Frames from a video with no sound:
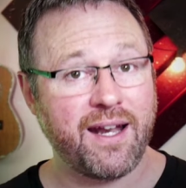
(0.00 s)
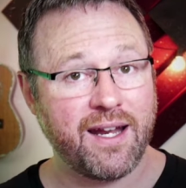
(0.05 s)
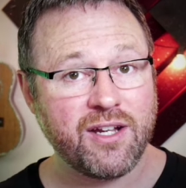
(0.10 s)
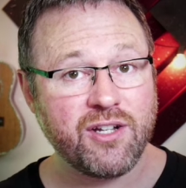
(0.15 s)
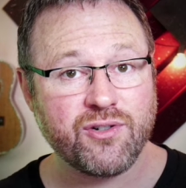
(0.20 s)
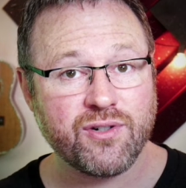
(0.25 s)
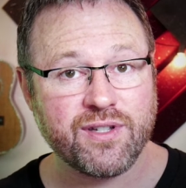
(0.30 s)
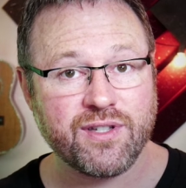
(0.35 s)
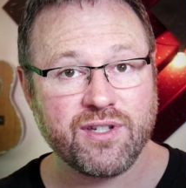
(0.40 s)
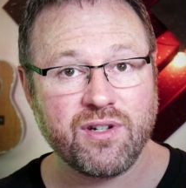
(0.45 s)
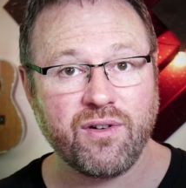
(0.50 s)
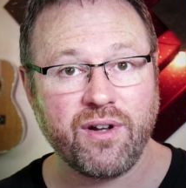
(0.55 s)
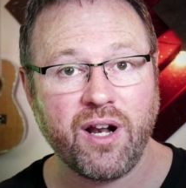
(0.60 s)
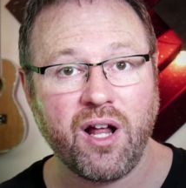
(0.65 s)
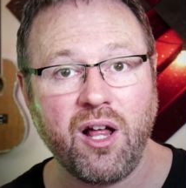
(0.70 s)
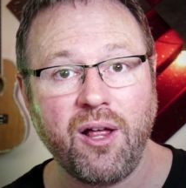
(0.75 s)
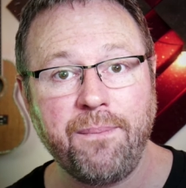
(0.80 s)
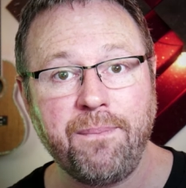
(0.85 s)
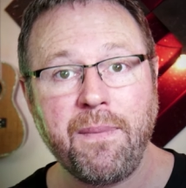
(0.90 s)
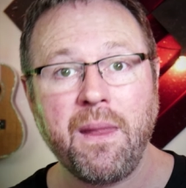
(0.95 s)
interests you at
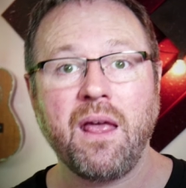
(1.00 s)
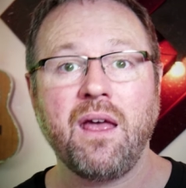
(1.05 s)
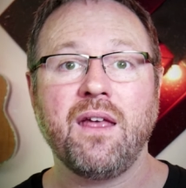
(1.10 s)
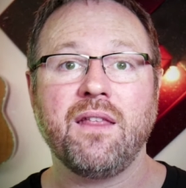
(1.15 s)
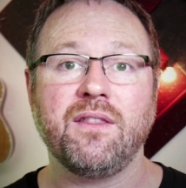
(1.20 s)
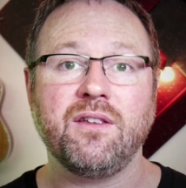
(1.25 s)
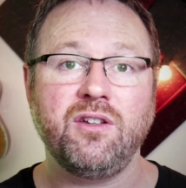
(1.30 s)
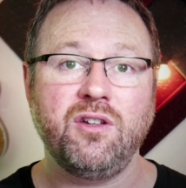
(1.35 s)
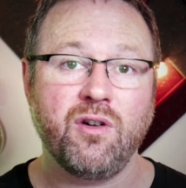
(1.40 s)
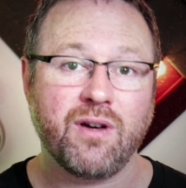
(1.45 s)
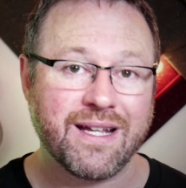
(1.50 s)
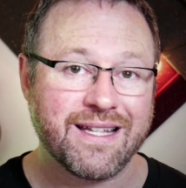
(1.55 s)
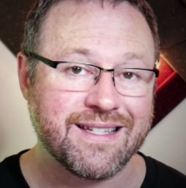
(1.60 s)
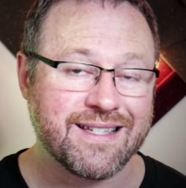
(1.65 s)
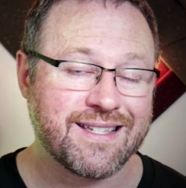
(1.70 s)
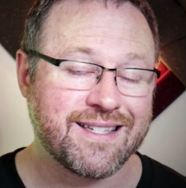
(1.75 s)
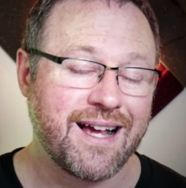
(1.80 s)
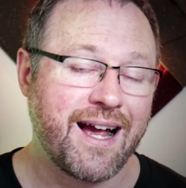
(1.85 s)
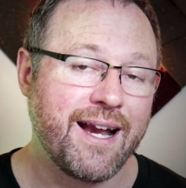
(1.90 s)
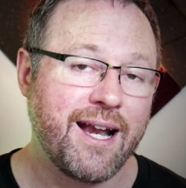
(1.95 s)
all, you can
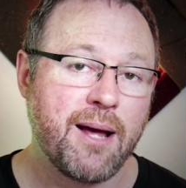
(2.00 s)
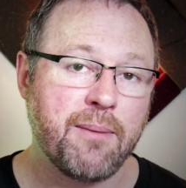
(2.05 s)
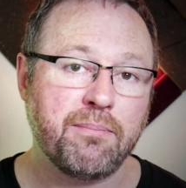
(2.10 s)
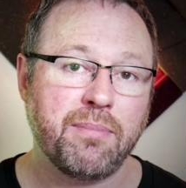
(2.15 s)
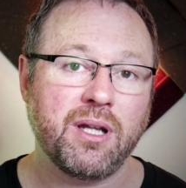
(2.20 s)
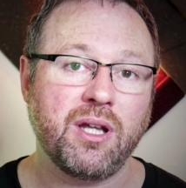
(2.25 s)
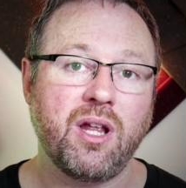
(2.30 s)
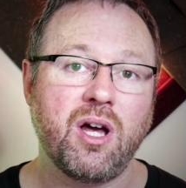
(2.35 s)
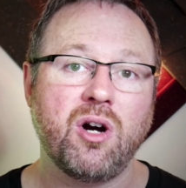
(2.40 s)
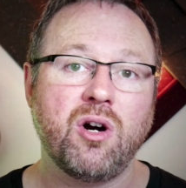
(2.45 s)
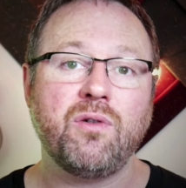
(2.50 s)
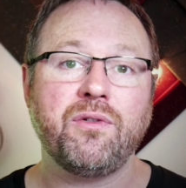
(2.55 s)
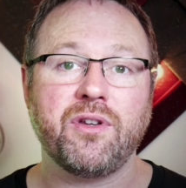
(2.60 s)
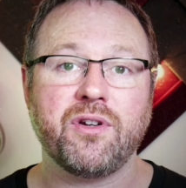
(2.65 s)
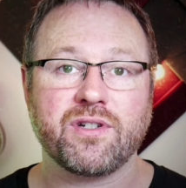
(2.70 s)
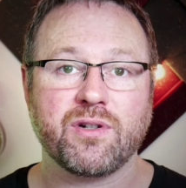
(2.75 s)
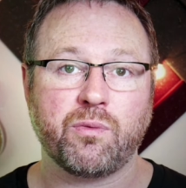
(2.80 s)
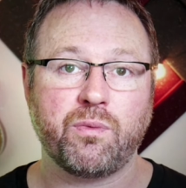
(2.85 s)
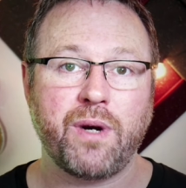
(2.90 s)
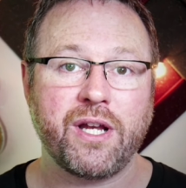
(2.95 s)
sign up below.
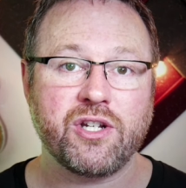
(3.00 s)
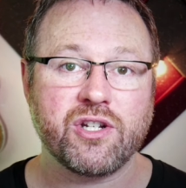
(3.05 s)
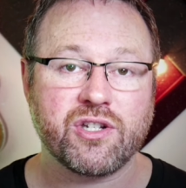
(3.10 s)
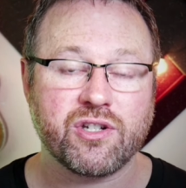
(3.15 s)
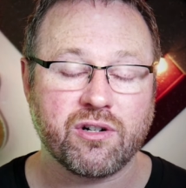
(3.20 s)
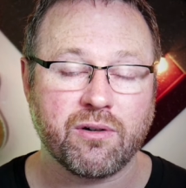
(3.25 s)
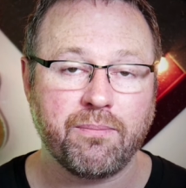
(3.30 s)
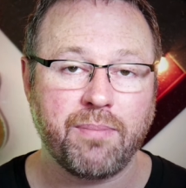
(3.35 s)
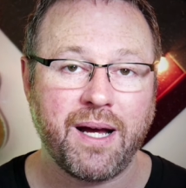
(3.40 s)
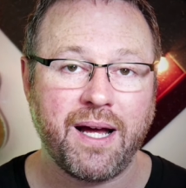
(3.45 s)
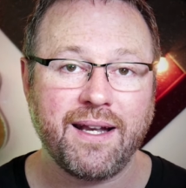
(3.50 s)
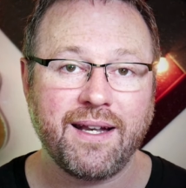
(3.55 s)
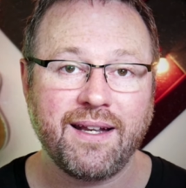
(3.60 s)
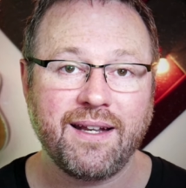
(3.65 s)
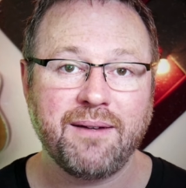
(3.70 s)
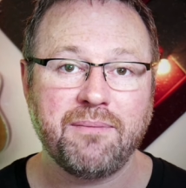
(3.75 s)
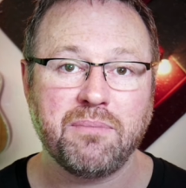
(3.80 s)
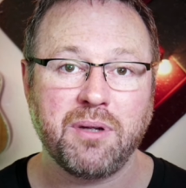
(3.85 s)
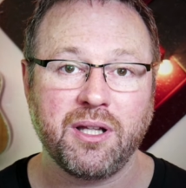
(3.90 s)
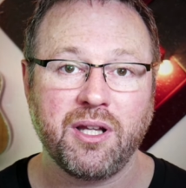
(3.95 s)
There's a register
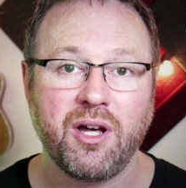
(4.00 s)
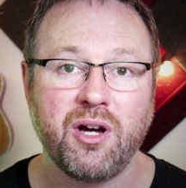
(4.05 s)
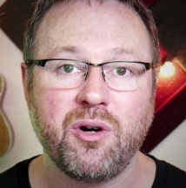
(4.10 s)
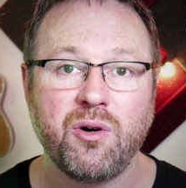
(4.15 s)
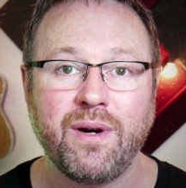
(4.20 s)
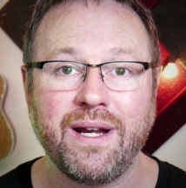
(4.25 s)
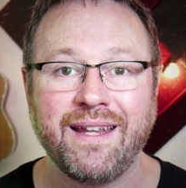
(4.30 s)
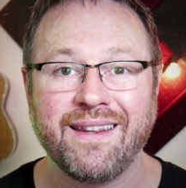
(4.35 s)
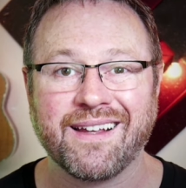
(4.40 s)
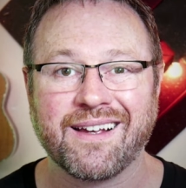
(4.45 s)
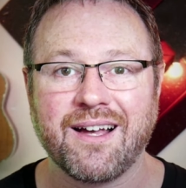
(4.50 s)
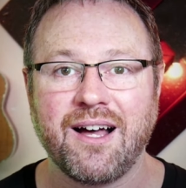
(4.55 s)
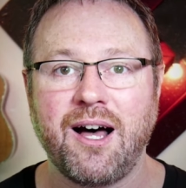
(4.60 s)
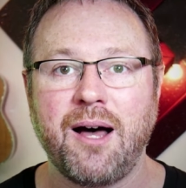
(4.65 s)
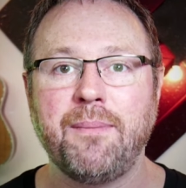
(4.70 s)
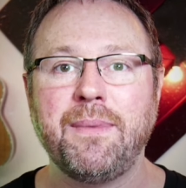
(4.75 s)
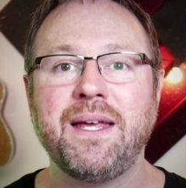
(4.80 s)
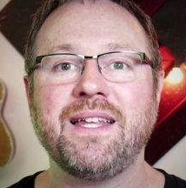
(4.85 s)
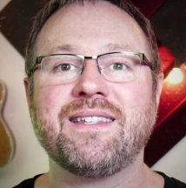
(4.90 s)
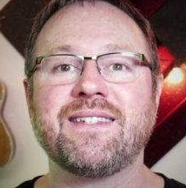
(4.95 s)
button below in the
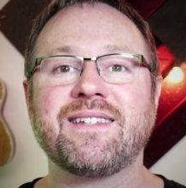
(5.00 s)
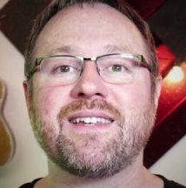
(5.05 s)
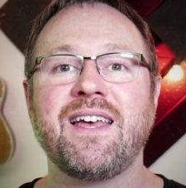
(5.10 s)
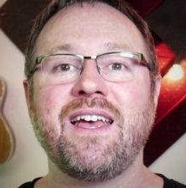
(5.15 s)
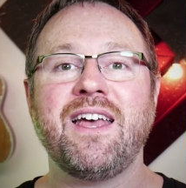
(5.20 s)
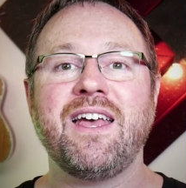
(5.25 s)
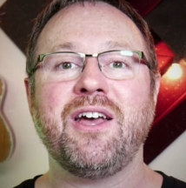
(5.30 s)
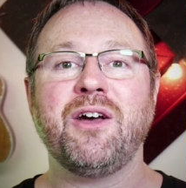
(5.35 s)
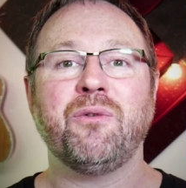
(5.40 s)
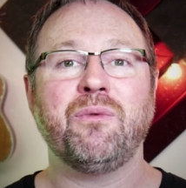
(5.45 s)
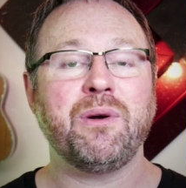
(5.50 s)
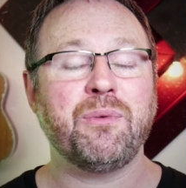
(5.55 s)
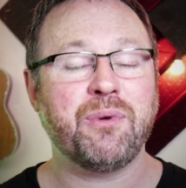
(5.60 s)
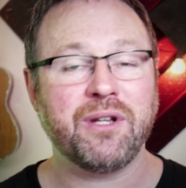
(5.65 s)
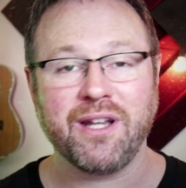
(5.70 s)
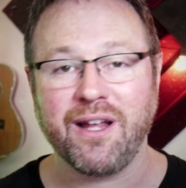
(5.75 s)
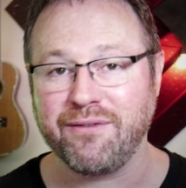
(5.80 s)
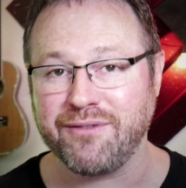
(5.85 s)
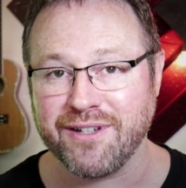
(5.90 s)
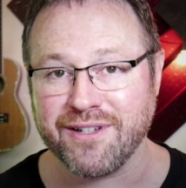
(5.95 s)
comments. We
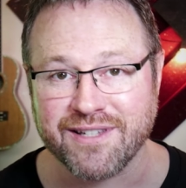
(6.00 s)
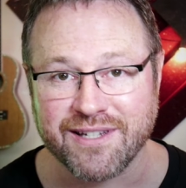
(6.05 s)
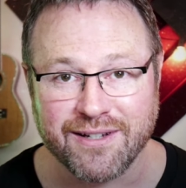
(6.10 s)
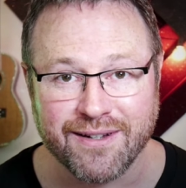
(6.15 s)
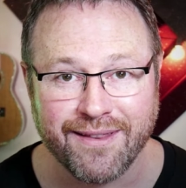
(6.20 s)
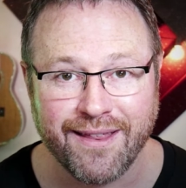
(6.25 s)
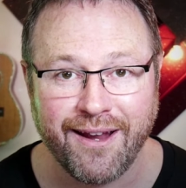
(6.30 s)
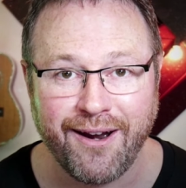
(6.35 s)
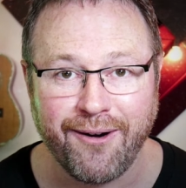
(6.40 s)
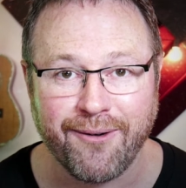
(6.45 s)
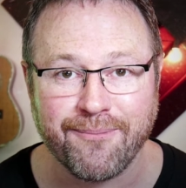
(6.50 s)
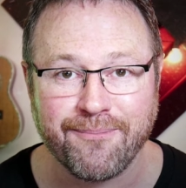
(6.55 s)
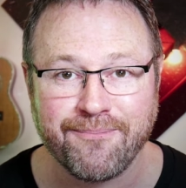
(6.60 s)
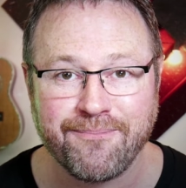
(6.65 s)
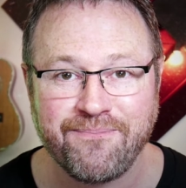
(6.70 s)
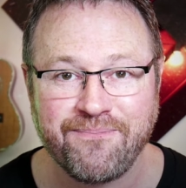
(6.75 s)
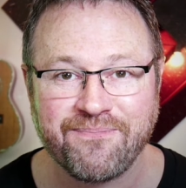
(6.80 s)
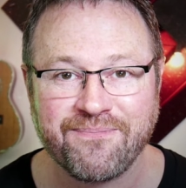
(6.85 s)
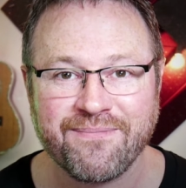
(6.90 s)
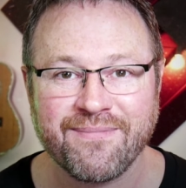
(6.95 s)
would love to see you there.
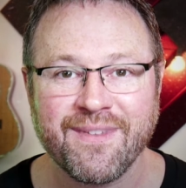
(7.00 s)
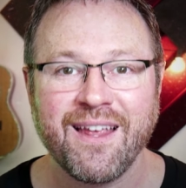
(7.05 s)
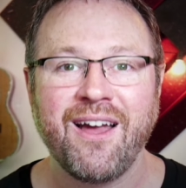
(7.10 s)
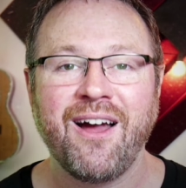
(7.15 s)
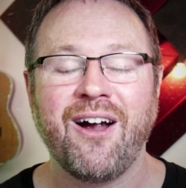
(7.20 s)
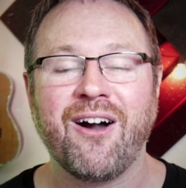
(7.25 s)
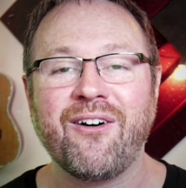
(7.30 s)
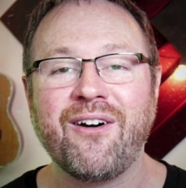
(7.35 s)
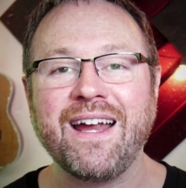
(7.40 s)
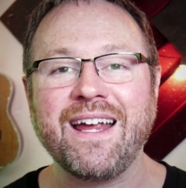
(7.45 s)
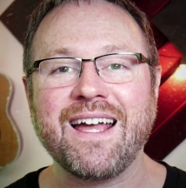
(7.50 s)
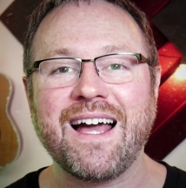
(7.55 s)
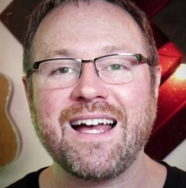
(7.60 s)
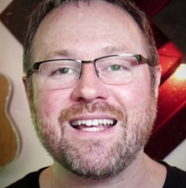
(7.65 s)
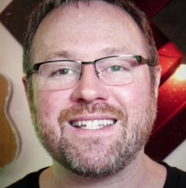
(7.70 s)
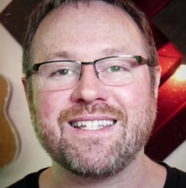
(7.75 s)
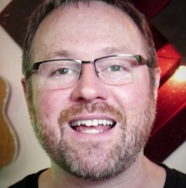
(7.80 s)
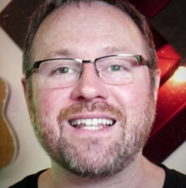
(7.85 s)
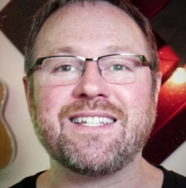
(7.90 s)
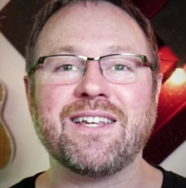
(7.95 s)
All right,
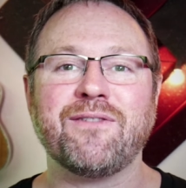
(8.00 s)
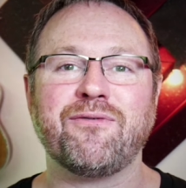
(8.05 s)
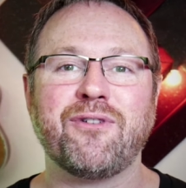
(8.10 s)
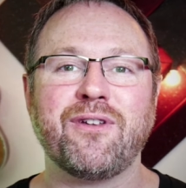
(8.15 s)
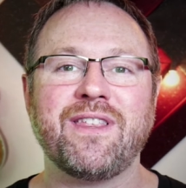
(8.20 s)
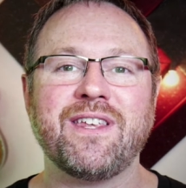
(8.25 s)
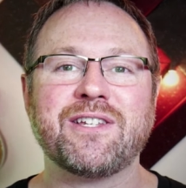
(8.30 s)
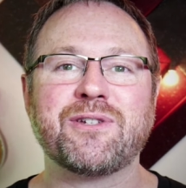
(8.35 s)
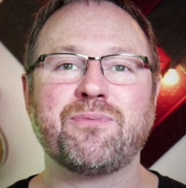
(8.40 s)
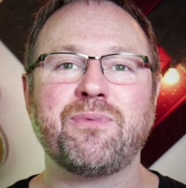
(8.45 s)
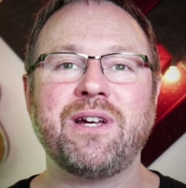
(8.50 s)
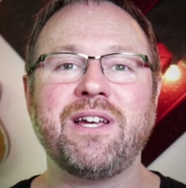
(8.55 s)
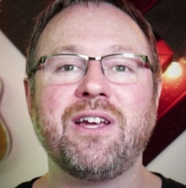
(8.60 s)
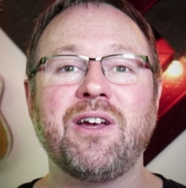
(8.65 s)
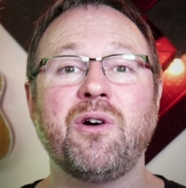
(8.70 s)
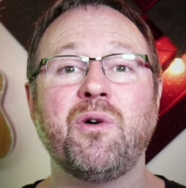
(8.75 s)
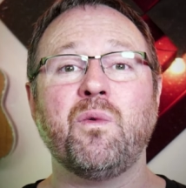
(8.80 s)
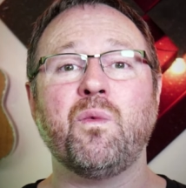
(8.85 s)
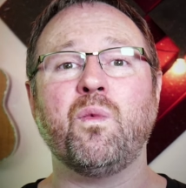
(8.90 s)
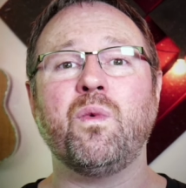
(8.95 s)
guys, that's it for this
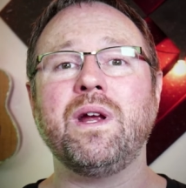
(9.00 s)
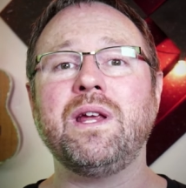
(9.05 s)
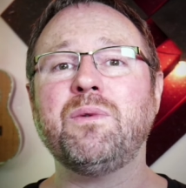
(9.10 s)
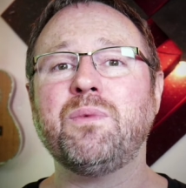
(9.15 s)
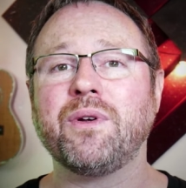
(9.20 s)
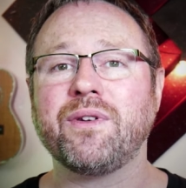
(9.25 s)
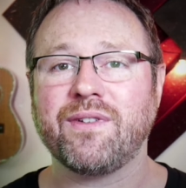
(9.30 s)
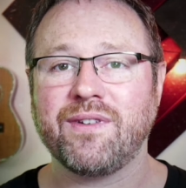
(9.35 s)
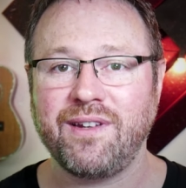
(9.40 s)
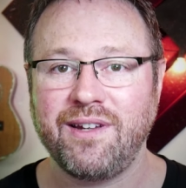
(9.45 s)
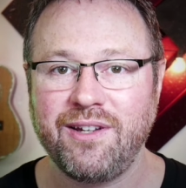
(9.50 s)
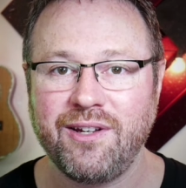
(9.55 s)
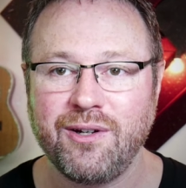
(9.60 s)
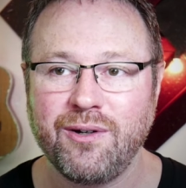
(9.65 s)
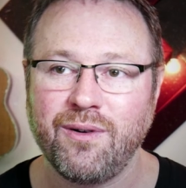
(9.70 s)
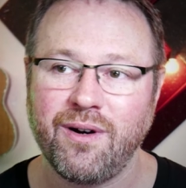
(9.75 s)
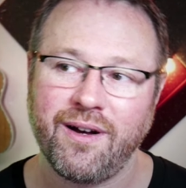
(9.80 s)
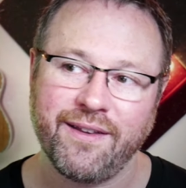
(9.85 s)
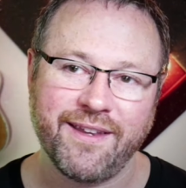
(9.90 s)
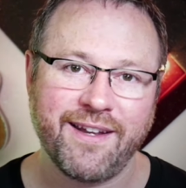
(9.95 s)
week. We will see
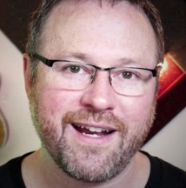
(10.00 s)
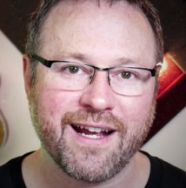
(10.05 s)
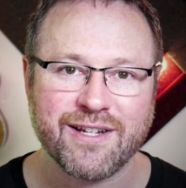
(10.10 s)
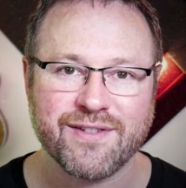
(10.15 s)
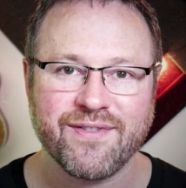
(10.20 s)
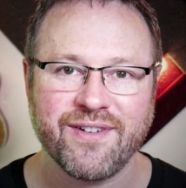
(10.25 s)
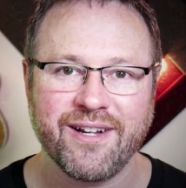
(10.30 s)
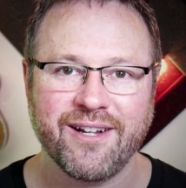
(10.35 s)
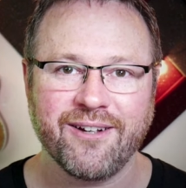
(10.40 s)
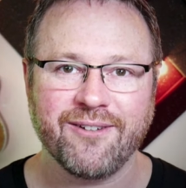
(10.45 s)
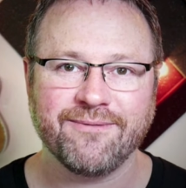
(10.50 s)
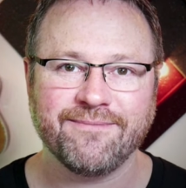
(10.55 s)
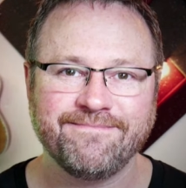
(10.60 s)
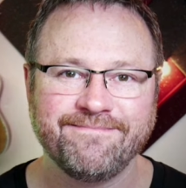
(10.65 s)
you on the next video.